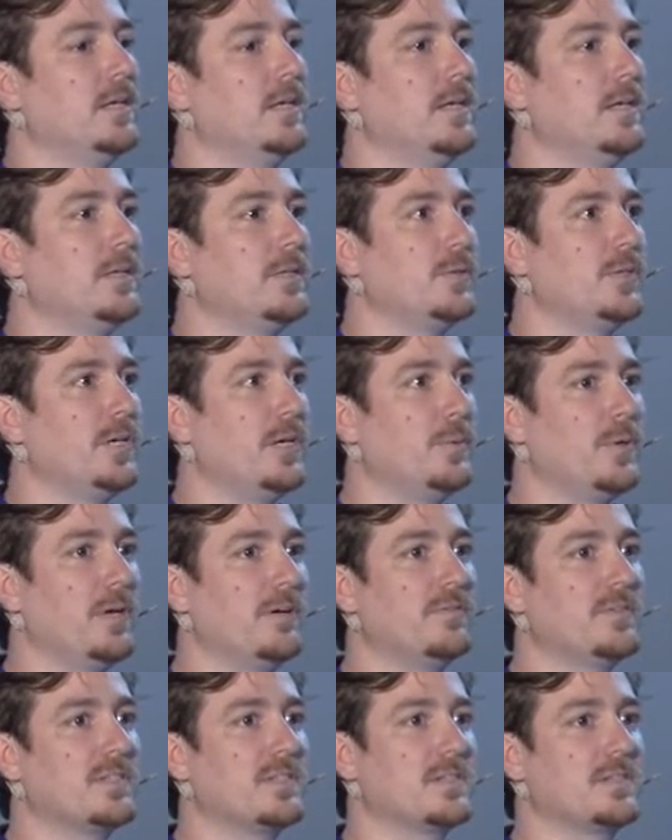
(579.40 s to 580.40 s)
uh, today we
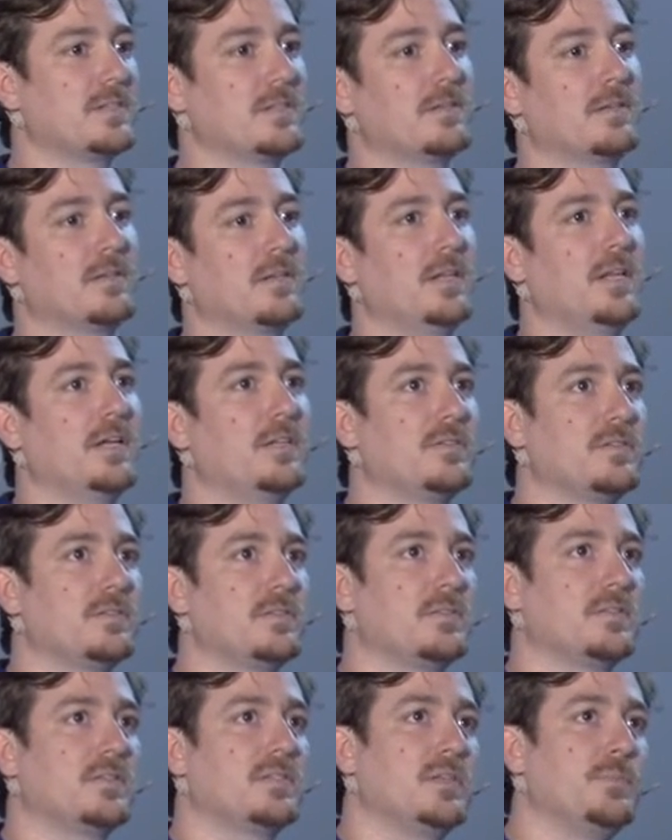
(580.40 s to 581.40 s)
have a lot of
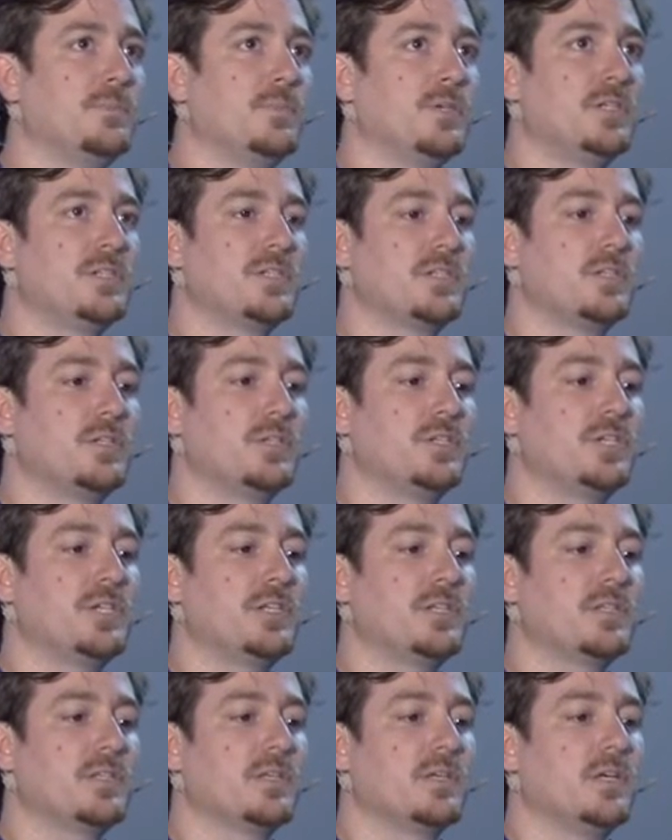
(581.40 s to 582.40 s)
simpler
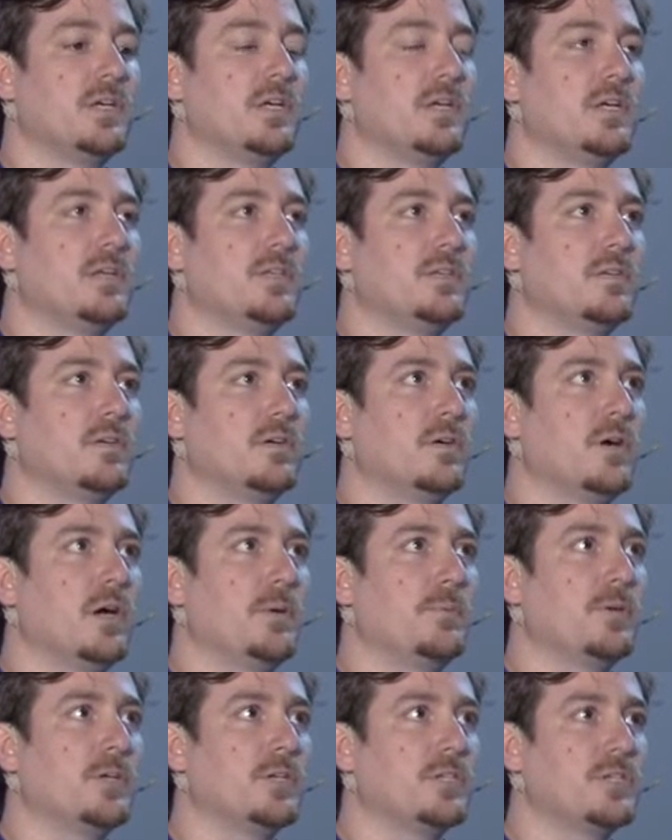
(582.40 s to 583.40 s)
solutions. So
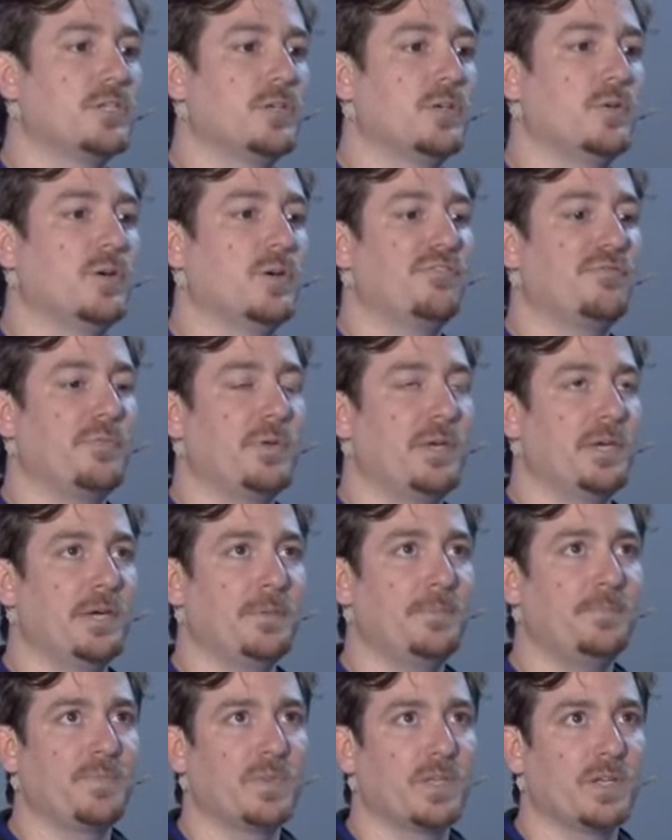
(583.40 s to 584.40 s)
I'm going to show
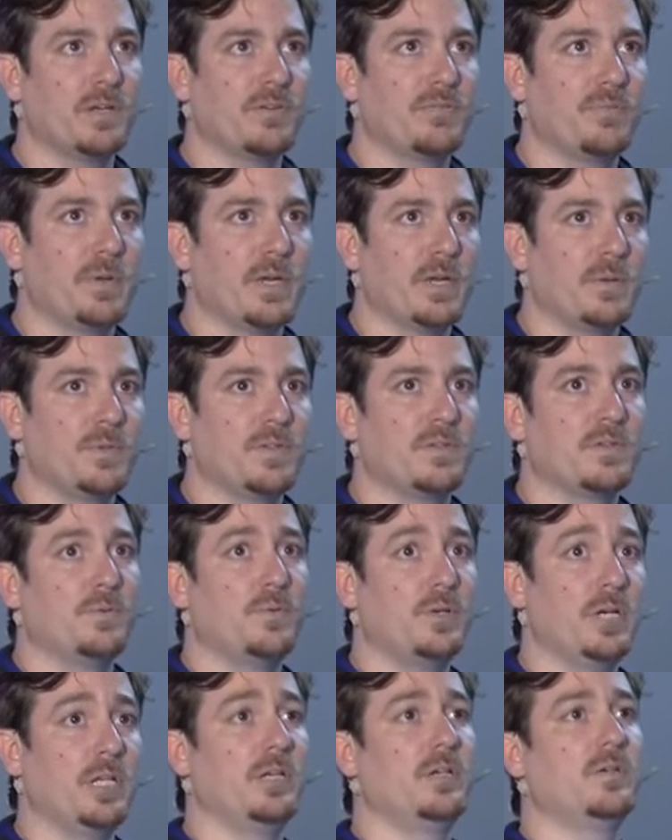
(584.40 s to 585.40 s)
FPM. FPM is a
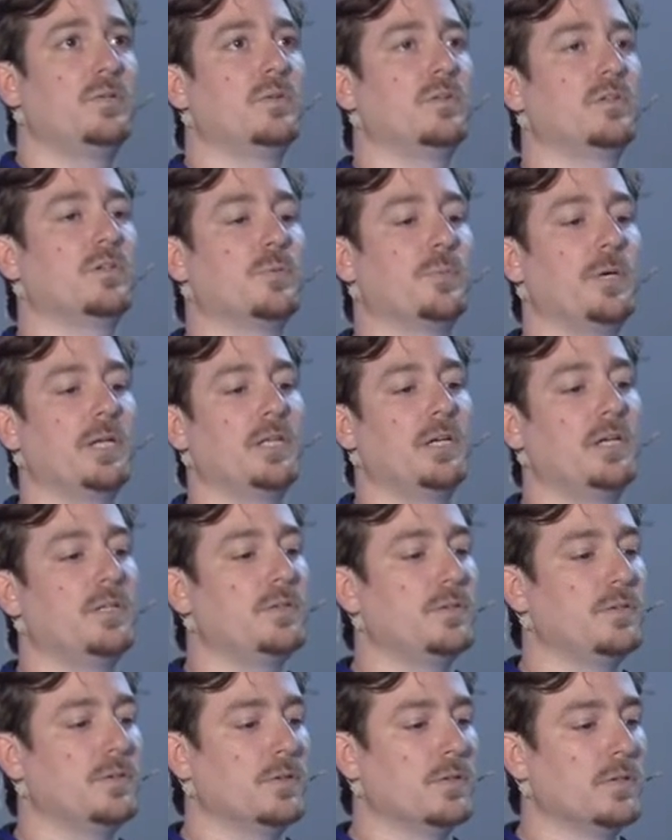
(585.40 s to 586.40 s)
really cool command
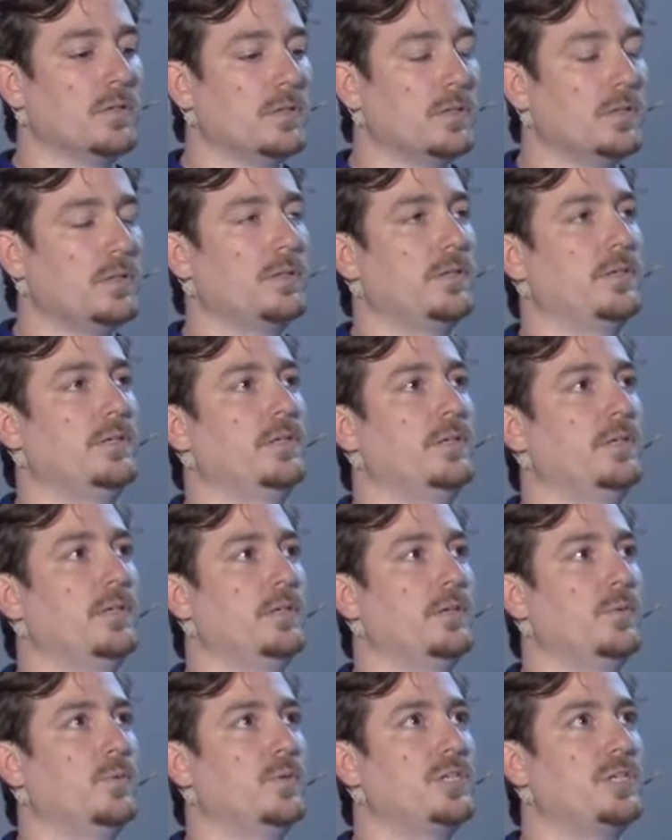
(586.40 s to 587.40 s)
line tool uh,
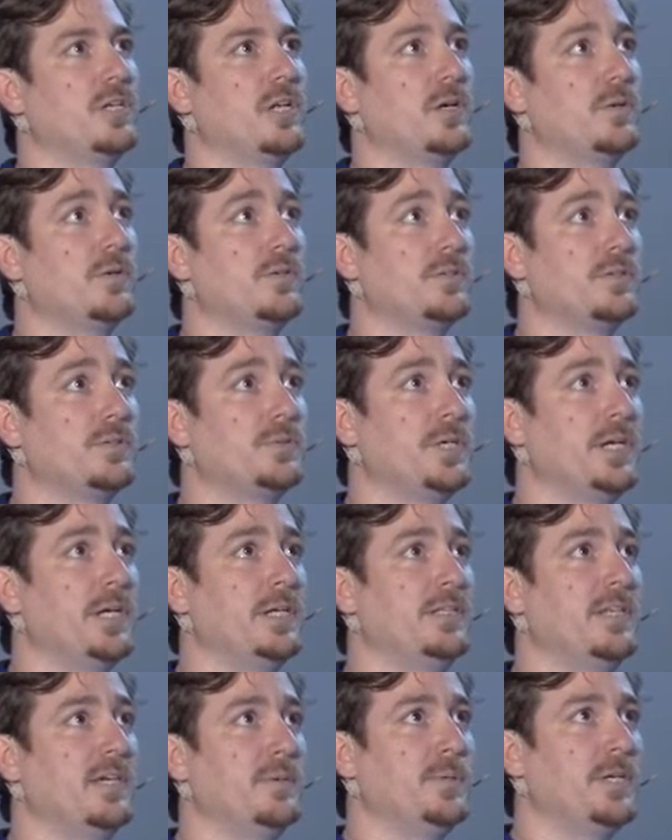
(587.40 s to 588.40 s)
which allow you to
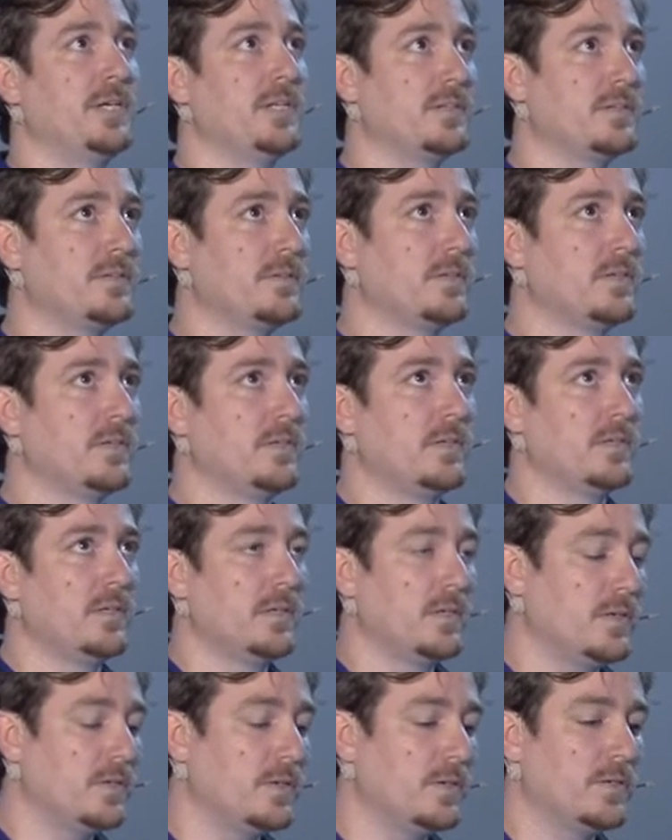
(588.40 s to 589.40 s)
create Debian
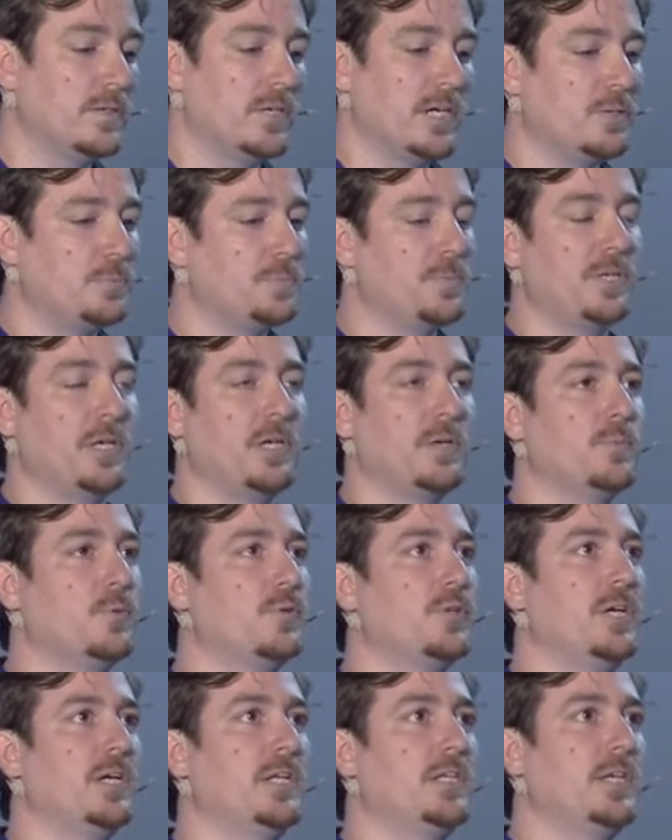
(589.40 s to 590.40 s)
or RPM
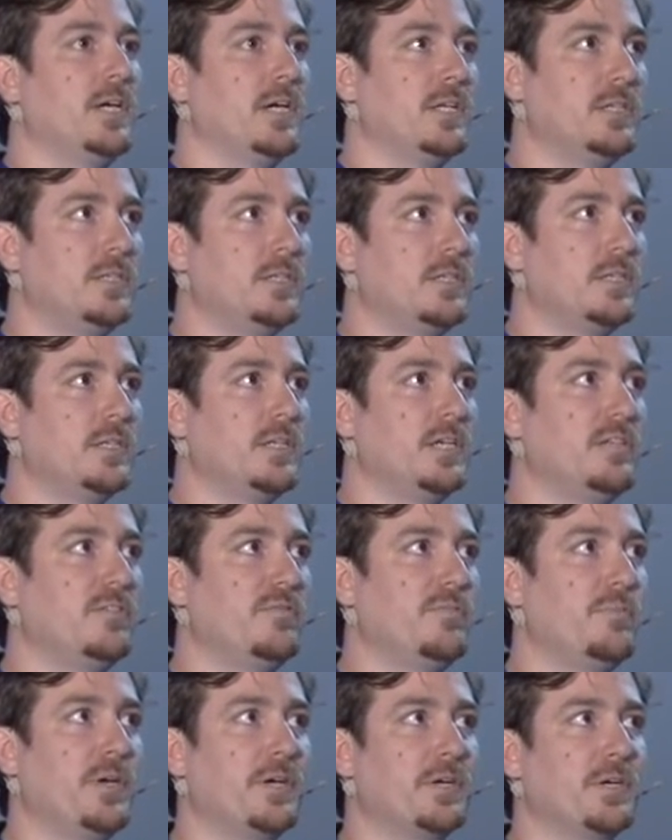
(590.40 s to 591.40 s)
or any other
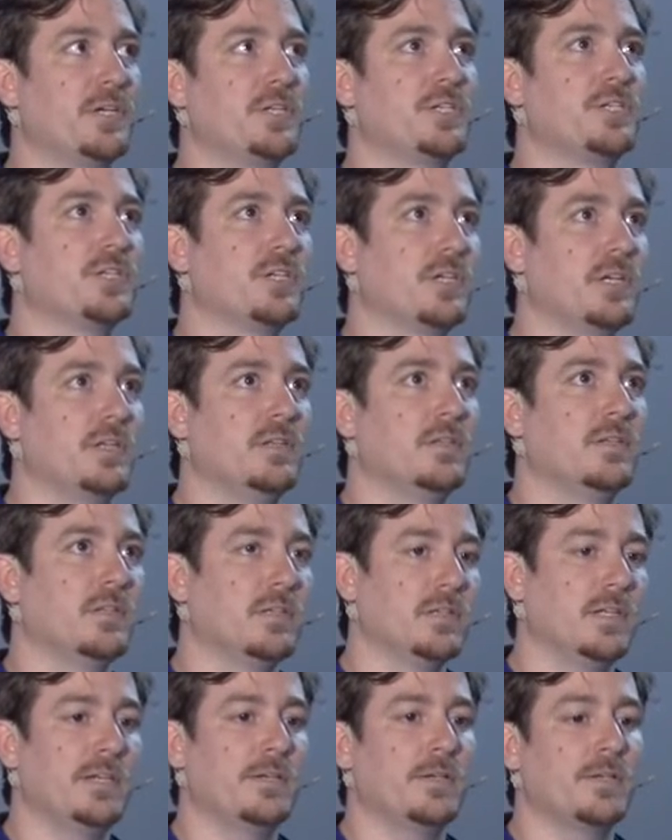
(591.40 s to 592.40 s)
native package
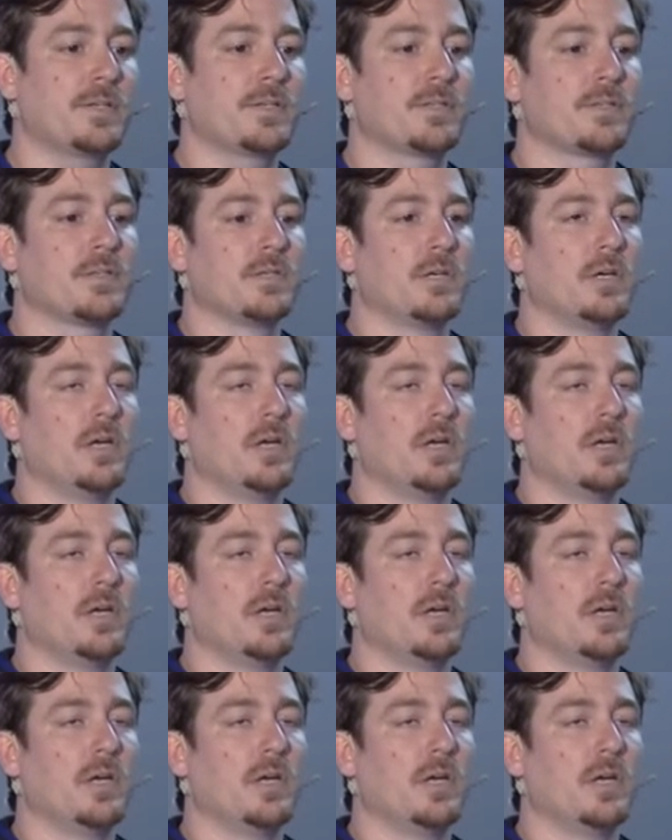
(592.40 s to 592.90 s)
in Linux